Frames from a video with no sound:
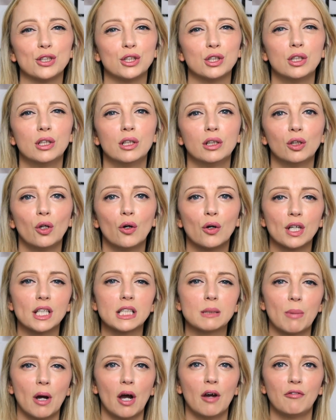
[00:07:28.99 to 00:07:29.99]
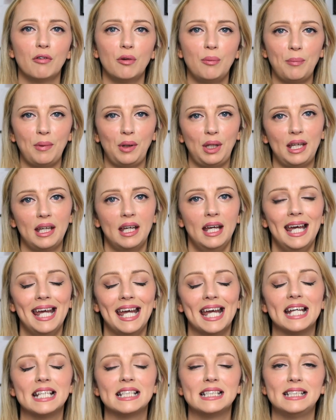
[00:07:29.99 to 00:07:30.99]
So the longest part for me
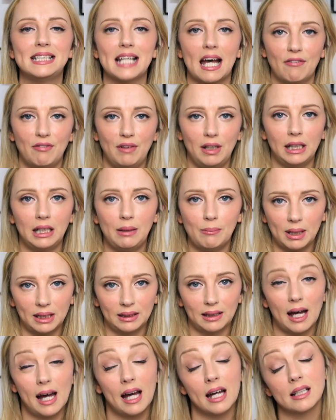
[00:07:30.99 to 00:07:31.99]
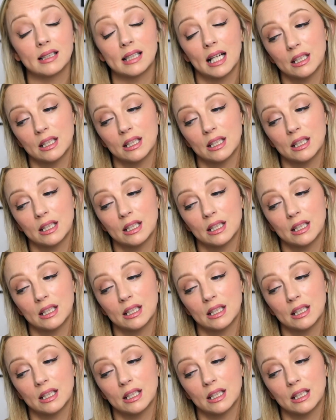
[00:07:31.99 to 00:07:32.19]
is definitely my legs.